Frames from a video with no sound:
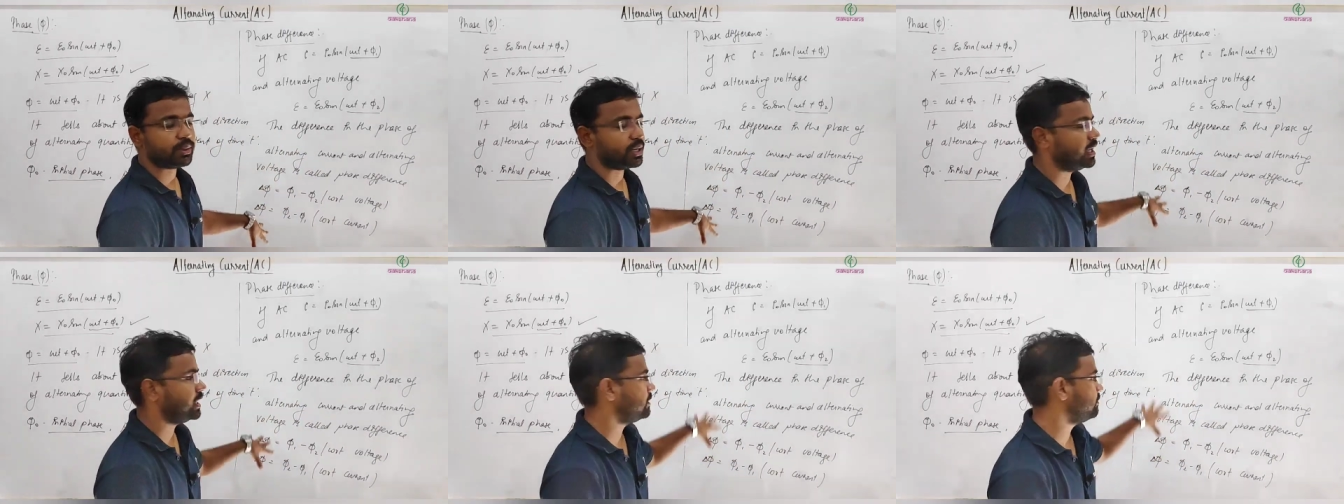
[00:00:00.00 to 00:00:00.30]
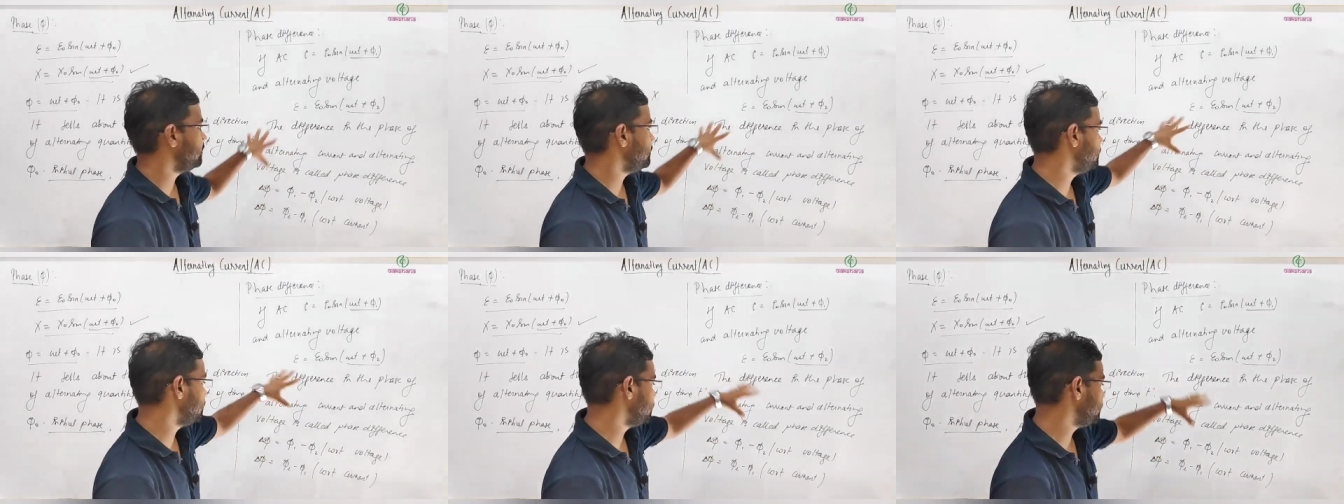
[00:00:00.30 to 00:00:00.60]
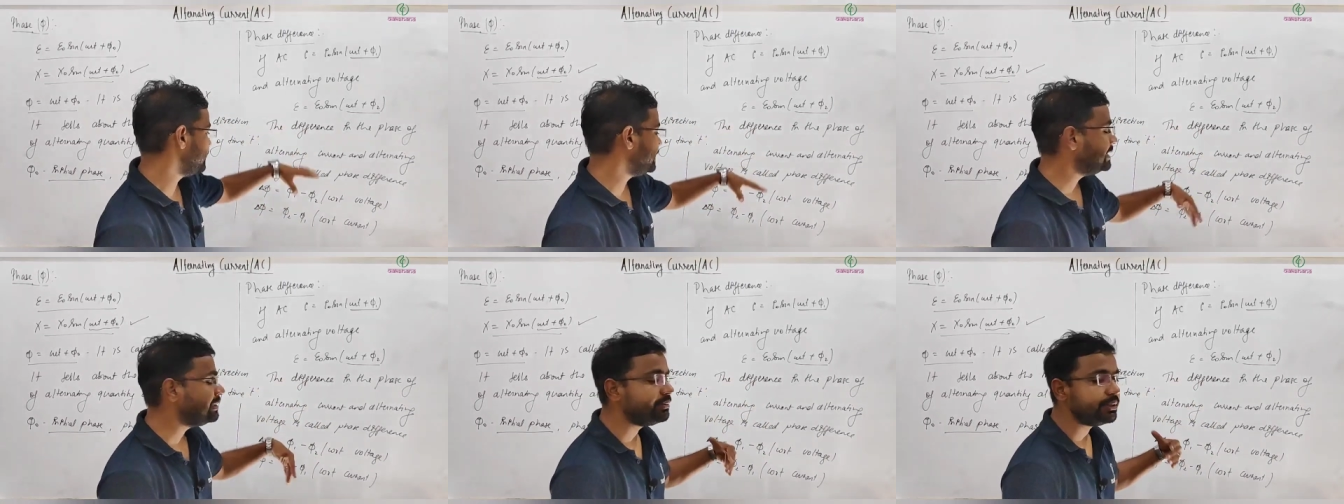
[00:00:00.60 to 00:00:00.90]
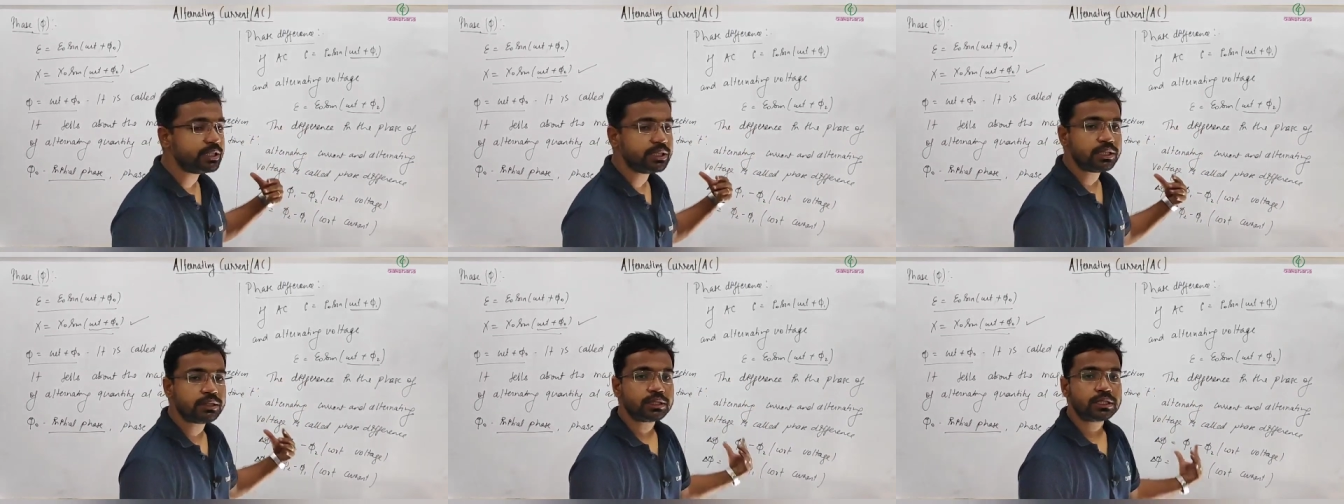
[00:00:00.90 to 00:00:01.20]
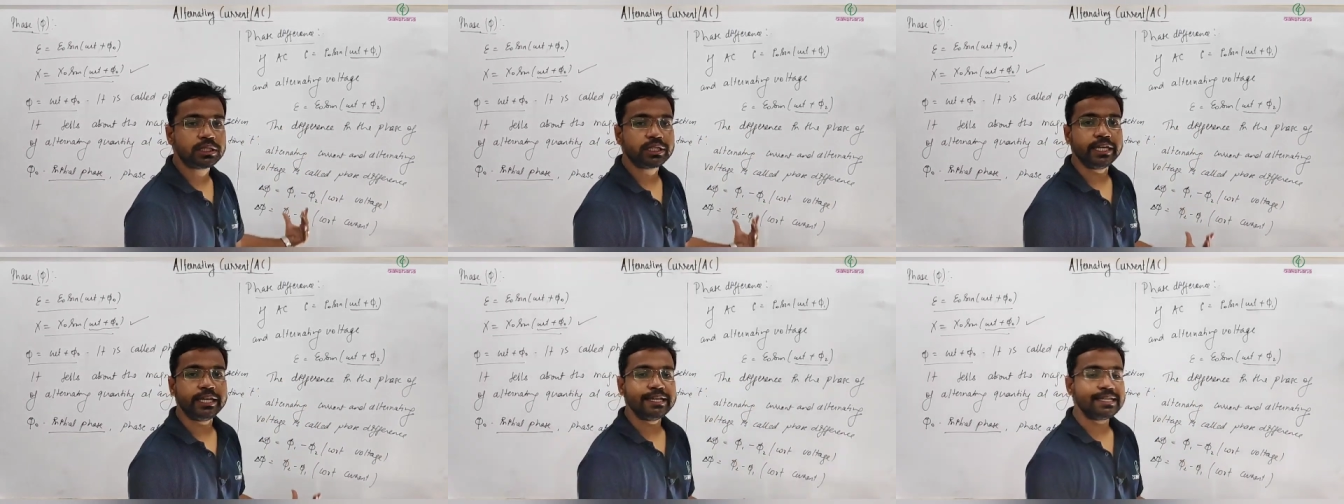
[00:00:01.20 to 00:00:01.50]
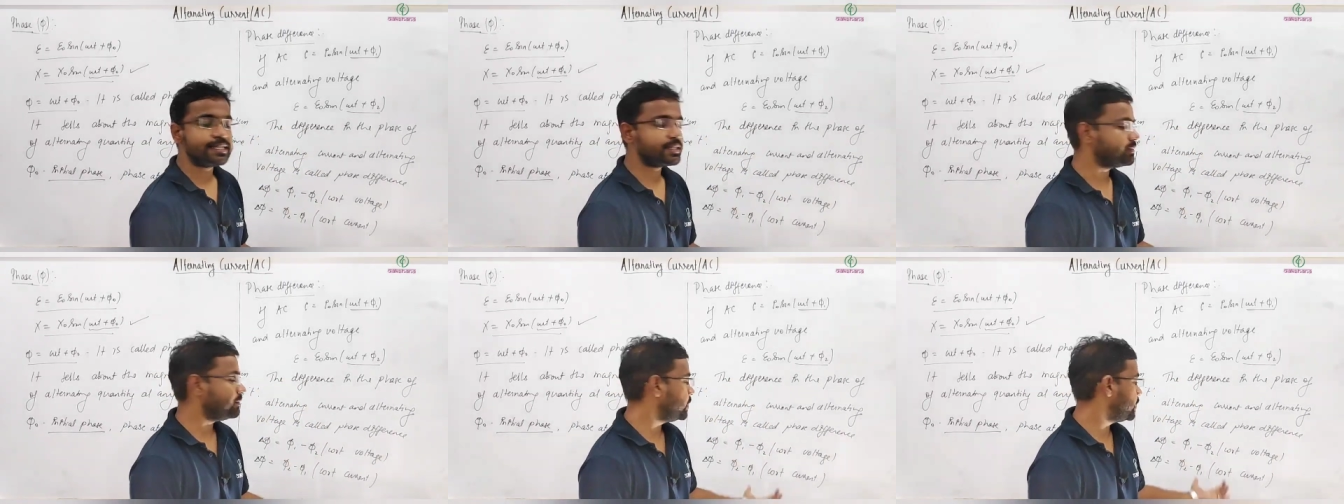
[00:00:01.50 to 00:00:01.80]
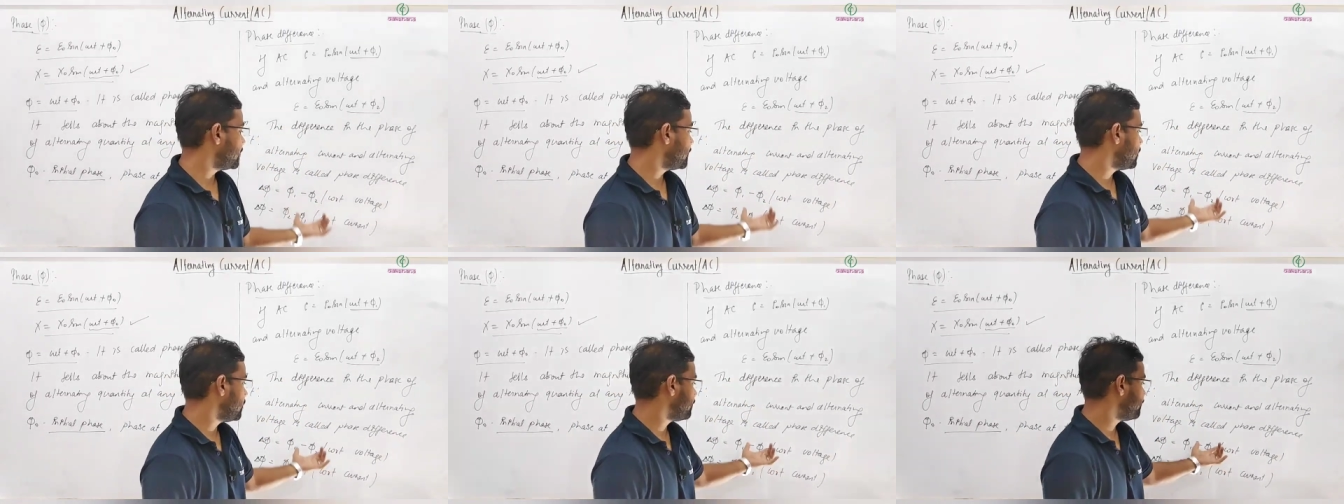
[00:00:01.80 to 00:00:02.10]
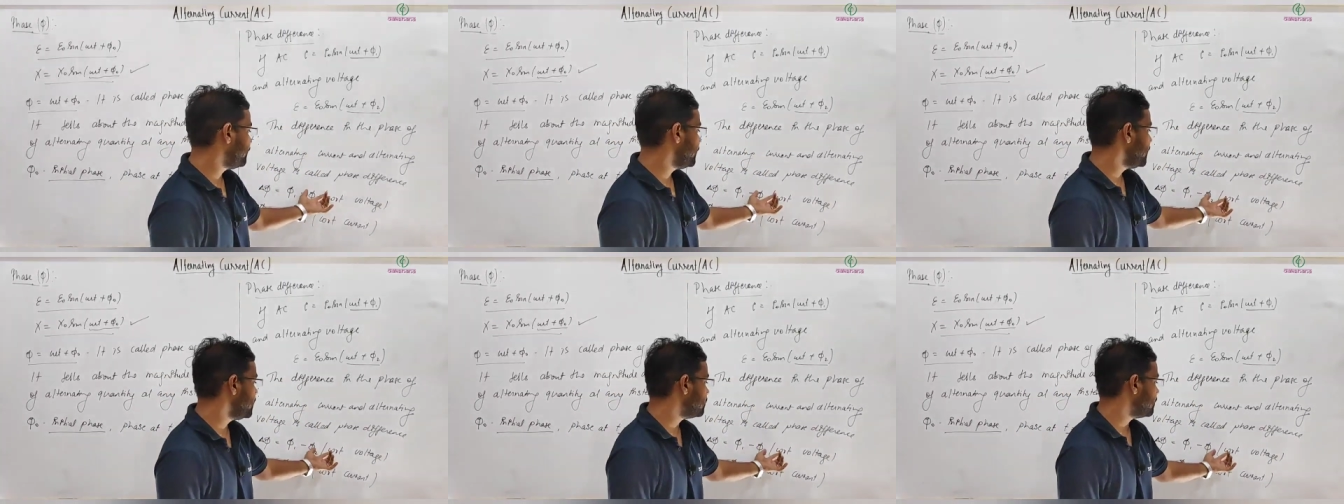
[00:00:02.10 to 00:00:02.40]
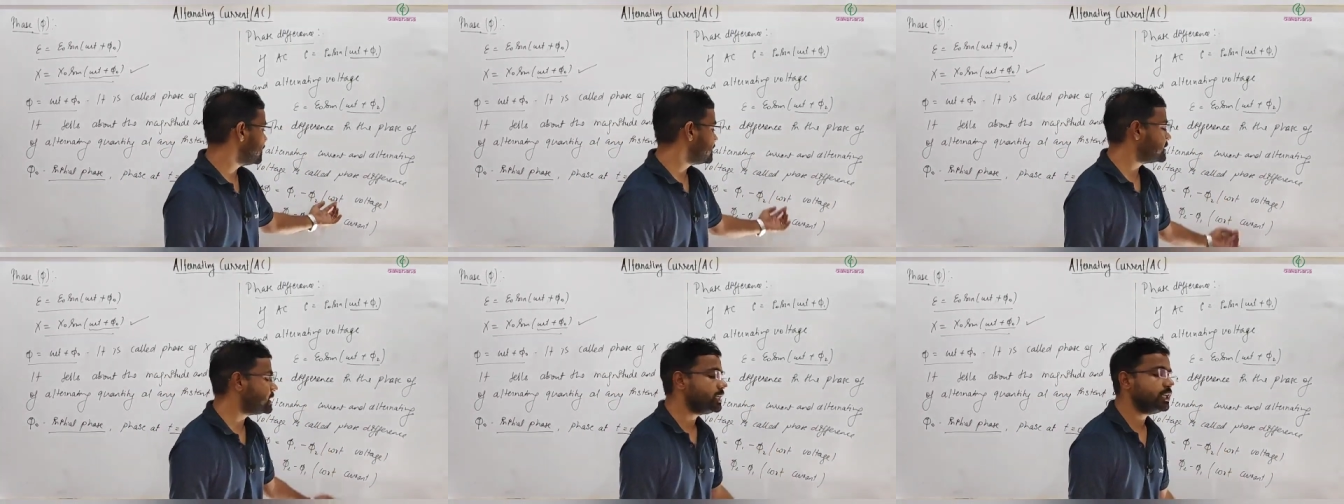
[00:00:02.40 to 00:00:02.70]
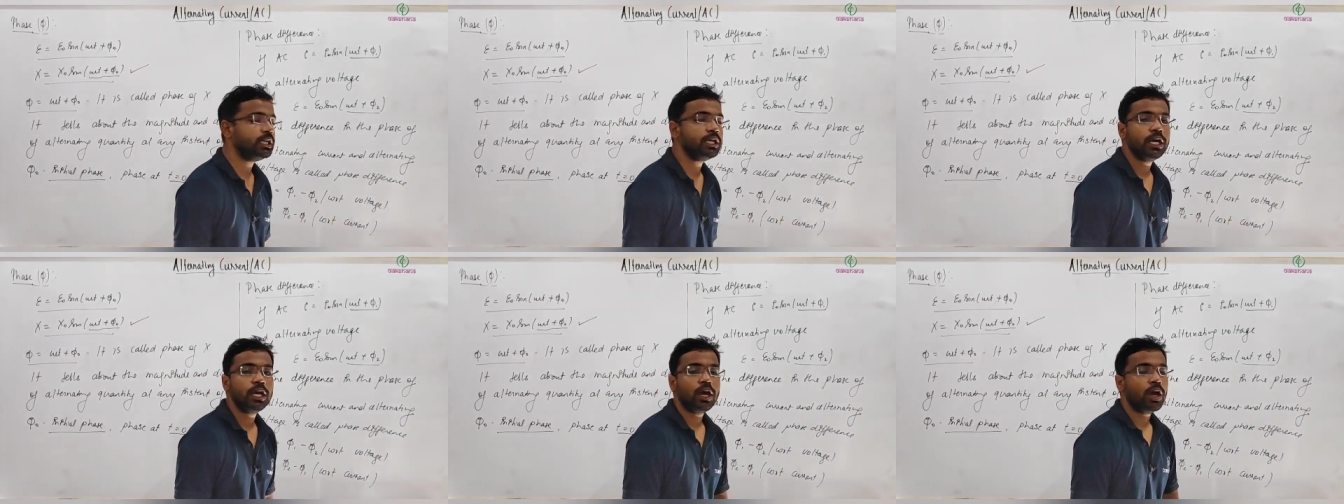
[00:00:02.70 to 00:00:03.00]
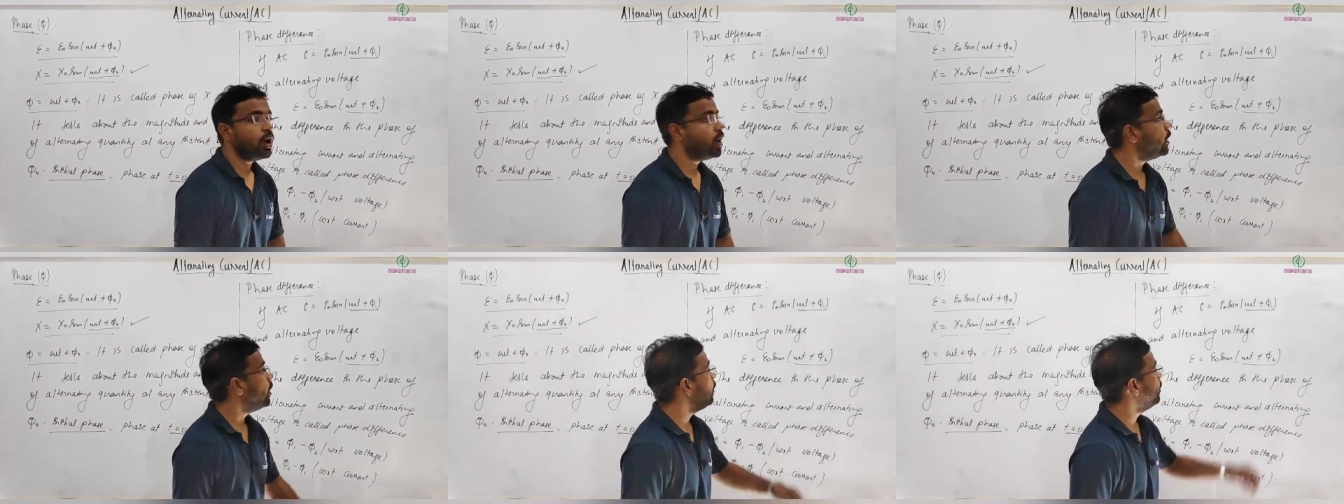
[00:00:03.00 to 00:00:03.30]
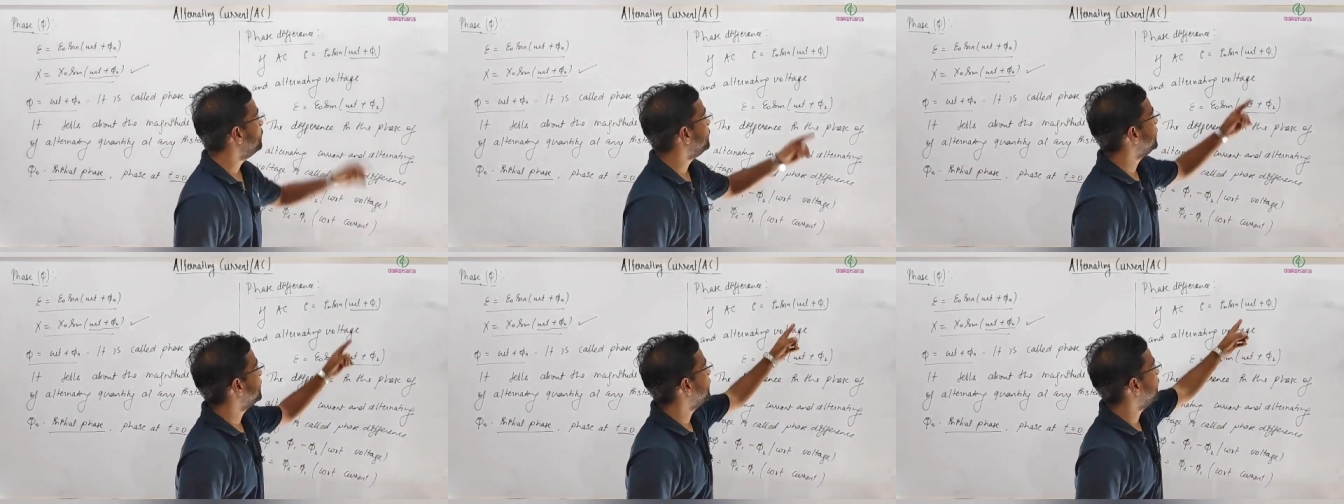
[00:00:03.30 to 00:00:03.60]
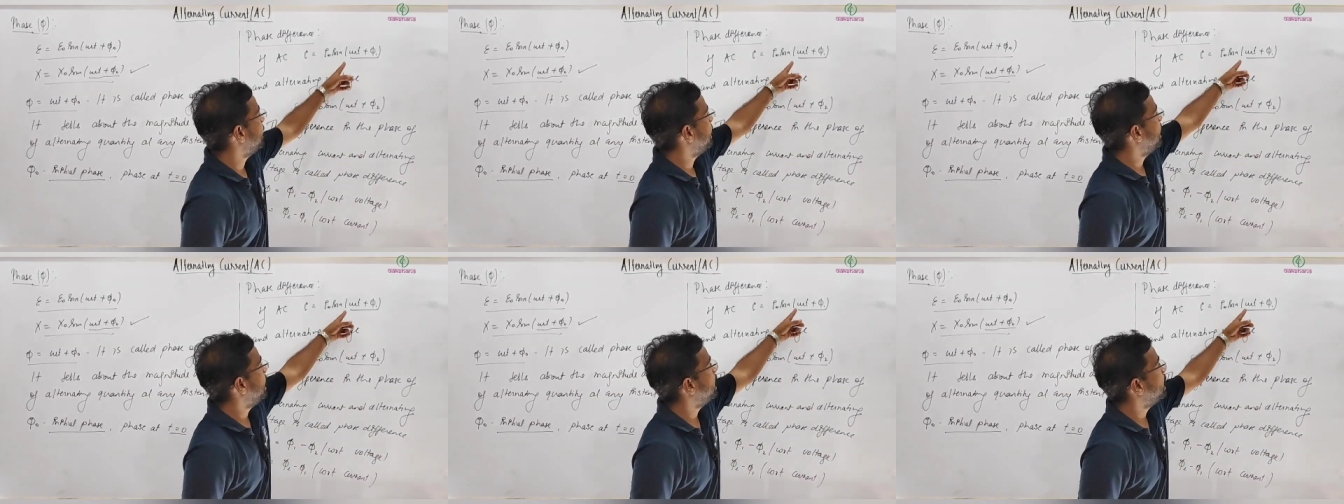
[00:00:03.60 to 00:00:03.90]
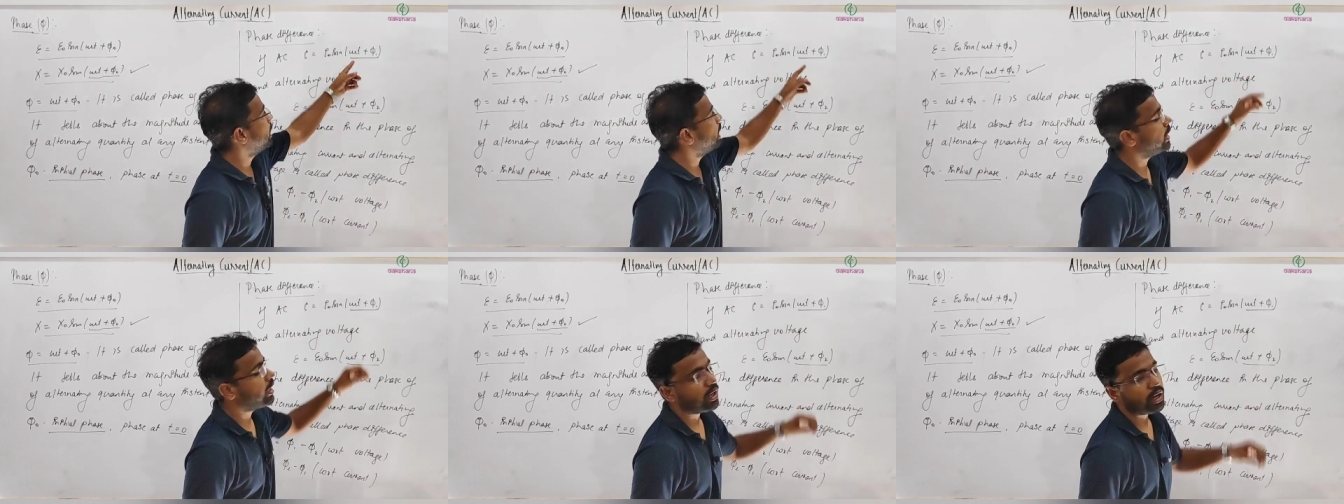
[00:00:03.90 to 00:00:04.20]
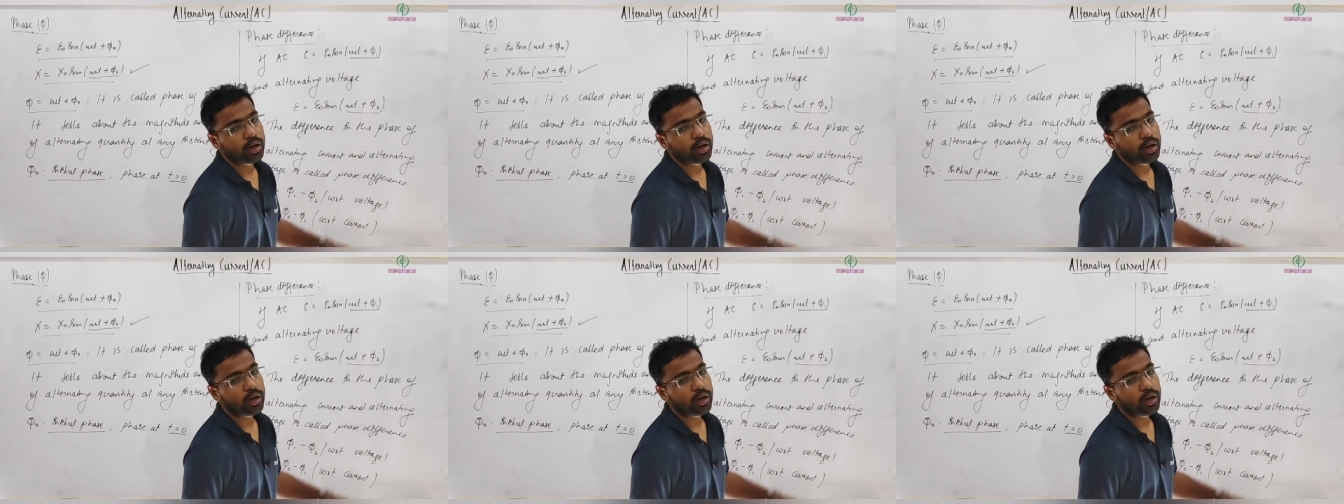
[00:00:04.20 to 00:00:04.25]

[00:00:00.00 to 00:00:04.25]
part, we will deal with the things where frequency omega